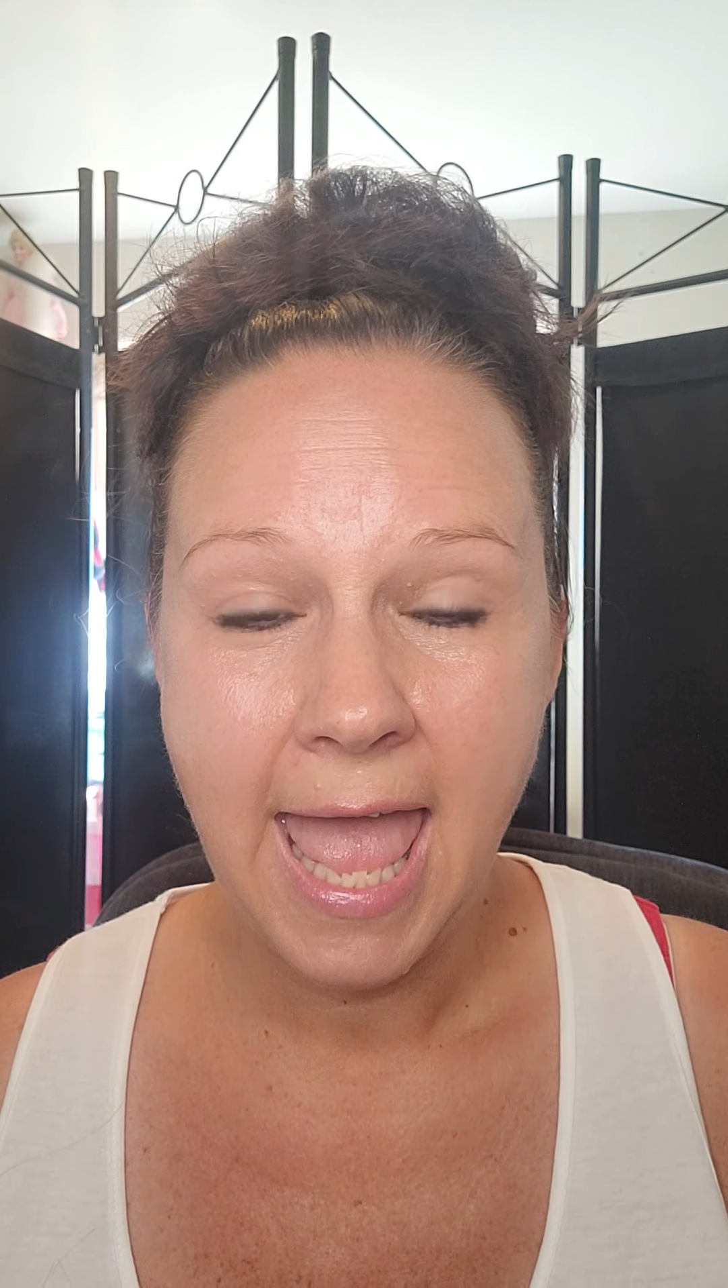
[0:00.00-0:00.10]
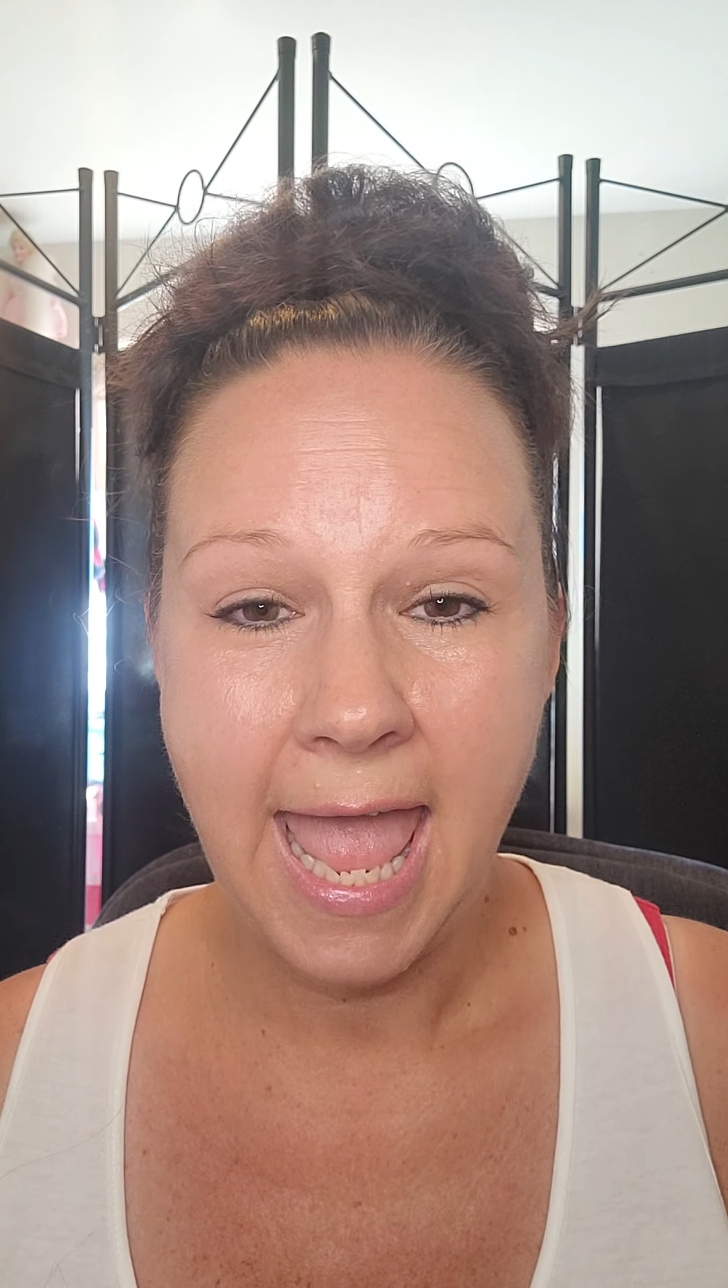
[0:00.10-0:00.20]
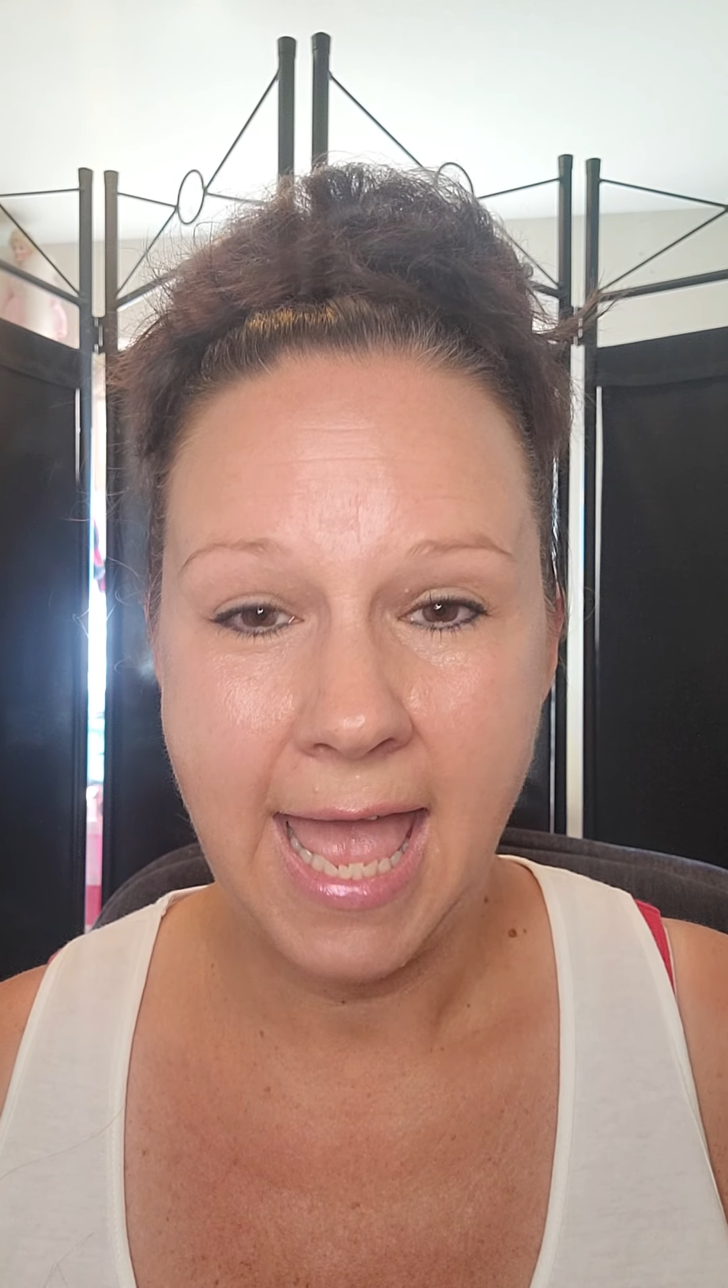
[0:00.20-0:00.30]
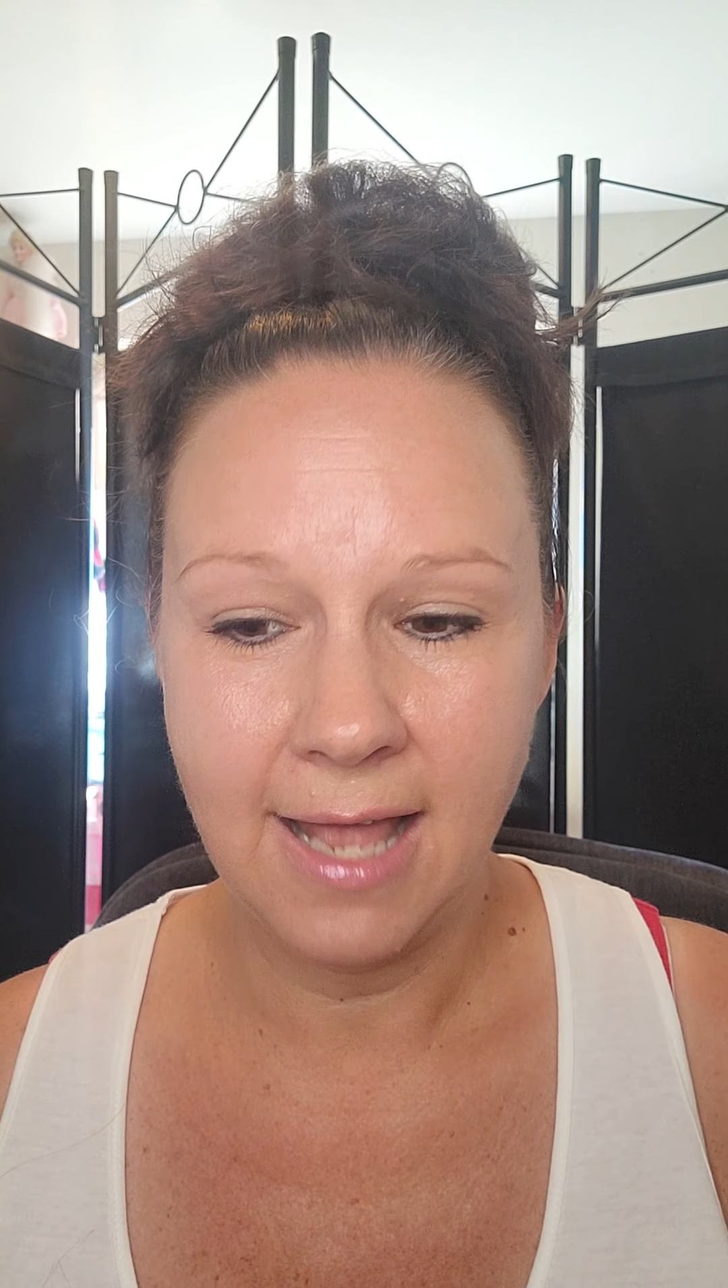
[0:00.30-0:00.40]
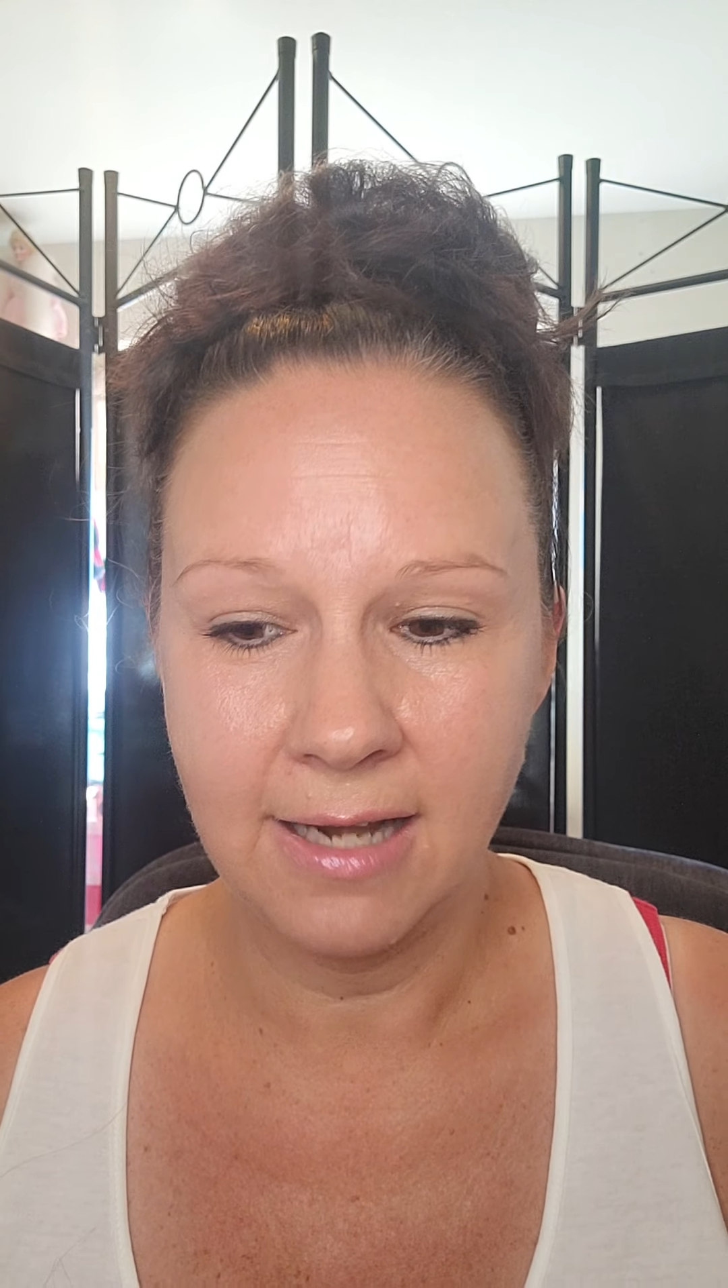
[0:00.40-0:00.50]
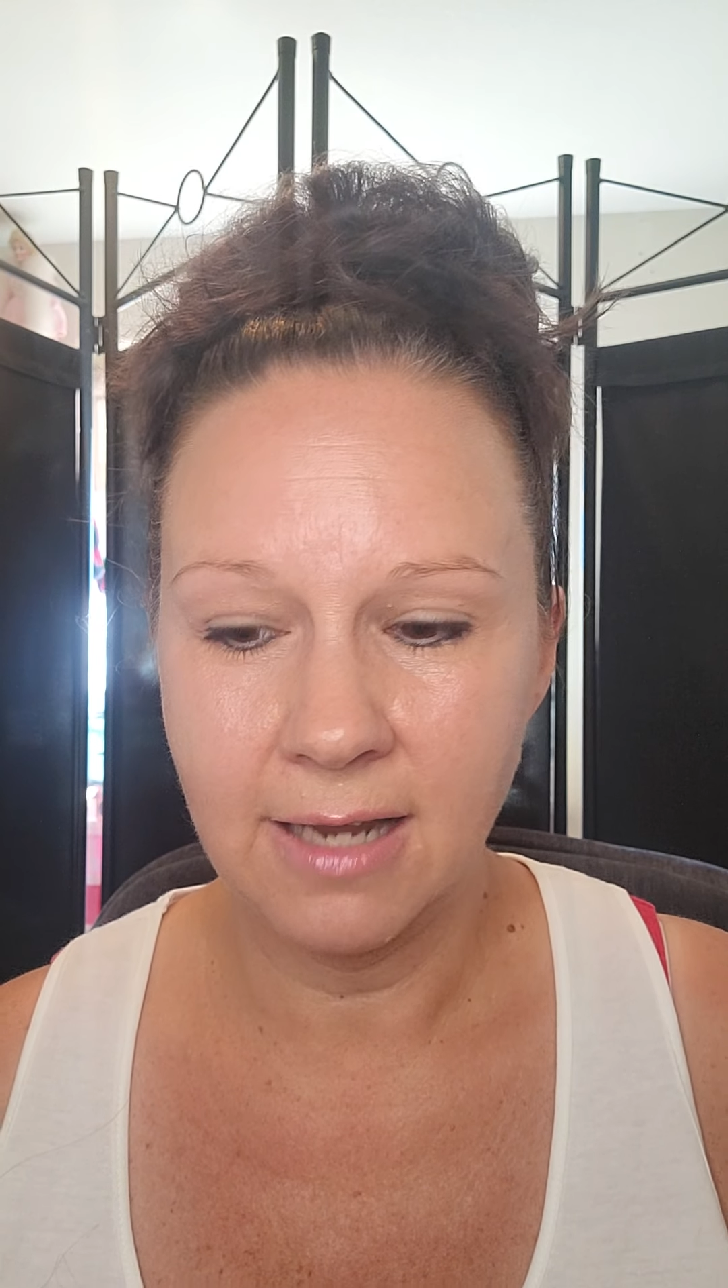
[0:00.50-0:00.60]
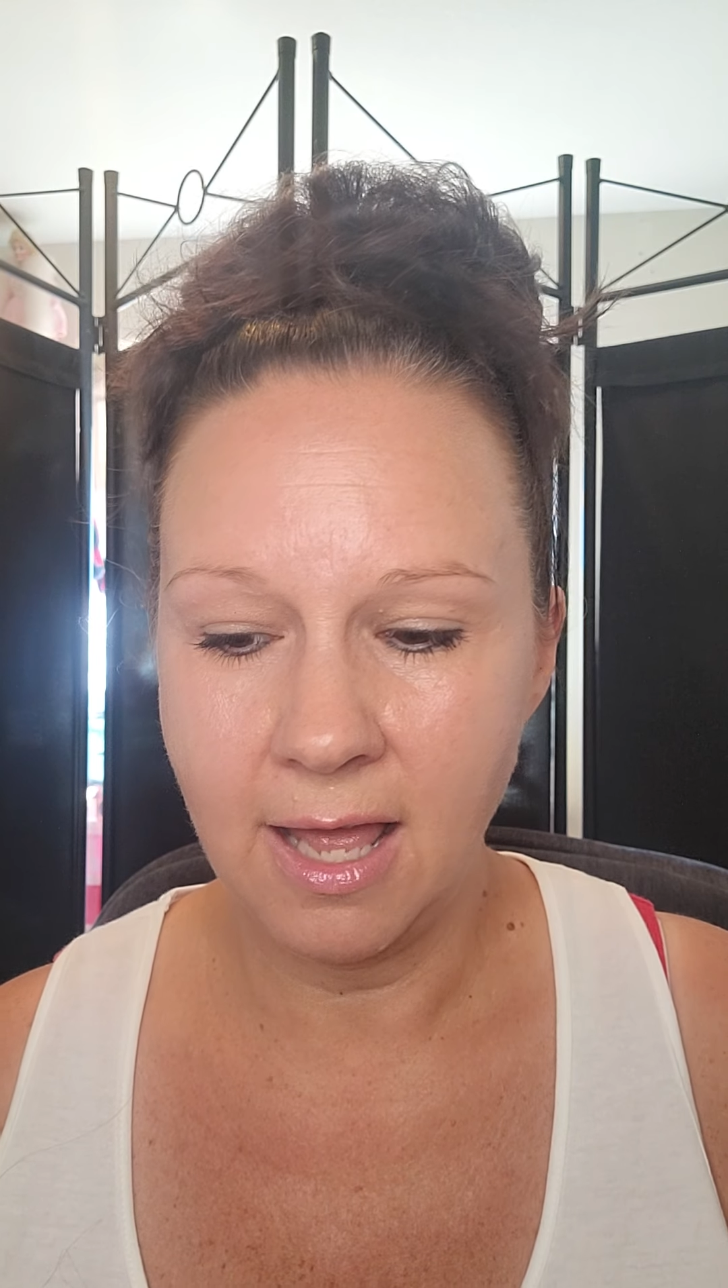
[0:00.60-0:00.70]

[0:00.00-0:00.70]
and